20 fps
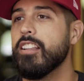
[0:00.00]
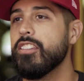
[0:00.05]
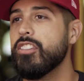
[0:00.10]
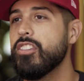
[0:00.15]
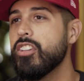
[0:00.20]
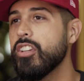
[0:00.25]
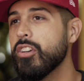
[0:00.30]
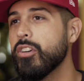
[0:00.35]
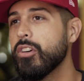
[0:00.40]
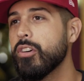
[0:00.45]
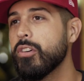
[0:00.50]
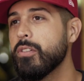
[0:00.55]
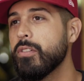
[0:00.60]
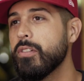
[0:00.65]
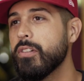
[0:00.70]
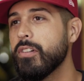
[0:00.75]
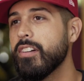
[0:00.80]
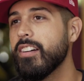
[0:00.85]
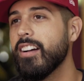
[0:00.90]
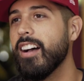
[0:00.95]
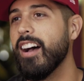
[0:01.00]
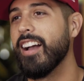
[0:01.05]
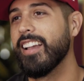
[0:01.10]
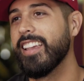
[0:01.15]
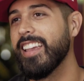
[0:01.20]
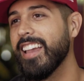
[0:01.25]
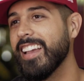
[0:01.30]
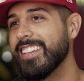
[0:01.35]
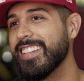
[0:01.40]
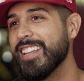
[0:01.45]
Gio, I
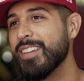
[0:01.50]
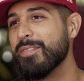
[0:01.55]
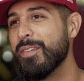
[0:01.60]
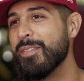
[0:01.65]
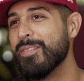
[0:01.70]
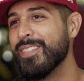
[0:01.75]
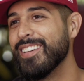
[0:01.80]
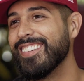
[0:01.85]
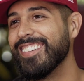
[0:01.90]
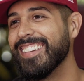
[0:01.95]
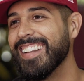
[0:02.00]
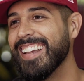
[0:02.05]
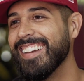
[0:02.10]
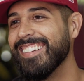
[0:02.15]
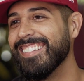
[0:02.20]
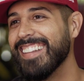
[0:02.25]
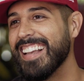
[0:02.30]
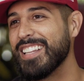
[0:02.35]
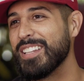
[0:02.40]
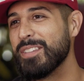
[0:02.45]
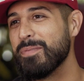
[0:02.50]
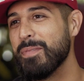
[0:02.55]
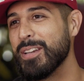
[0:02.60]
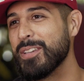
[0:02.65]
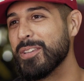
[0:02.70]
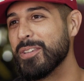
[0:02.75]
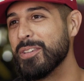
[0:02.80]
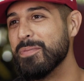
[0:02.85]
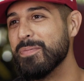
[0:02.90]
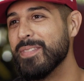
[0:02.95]
can't say my middle name, that's
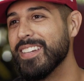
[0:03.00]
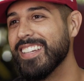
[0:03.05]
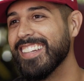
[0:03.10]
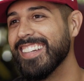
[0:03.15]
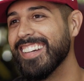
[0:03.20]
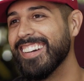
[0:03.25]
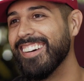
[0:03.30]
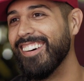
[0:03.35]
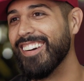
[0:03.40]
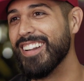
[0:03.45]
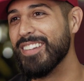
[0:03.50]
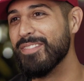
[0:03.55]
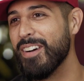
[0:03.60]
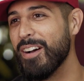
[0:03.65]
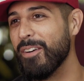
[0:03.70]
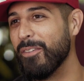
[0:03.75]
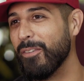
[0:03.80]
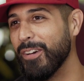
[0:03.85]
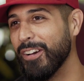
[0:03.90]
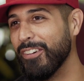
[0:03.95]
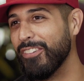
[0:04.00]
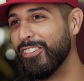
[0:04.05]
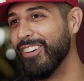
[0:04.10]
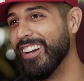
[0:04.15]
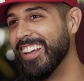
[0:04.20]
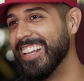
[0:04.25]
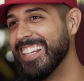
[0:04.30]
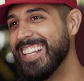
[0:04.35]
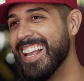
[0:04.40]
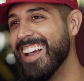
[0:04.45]
special to me. Only my real
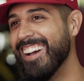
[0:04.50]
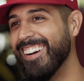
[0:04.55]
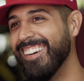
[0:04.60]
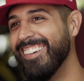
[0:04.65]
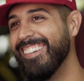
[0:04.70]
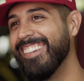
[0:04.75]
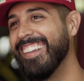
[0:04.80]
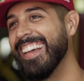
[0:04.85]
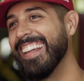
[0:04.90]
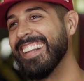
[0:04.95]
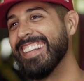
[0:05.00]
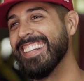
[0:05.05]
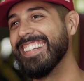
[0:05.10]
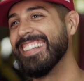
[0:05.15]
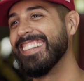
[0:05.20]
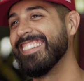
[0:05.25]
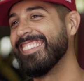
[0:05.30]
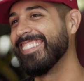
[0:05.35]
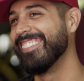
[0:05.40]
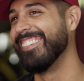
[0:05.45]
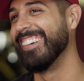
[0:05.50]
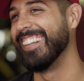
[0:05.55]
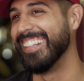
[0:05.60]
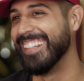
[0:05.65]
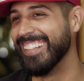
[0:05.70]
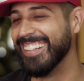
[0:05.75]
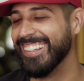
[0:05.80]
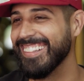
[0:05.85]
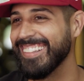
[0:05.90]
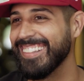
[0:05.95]
friends know who that is, what
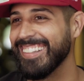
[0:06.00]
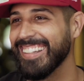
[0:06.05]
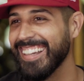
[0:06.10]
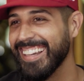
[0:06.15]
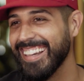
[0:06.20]
it is,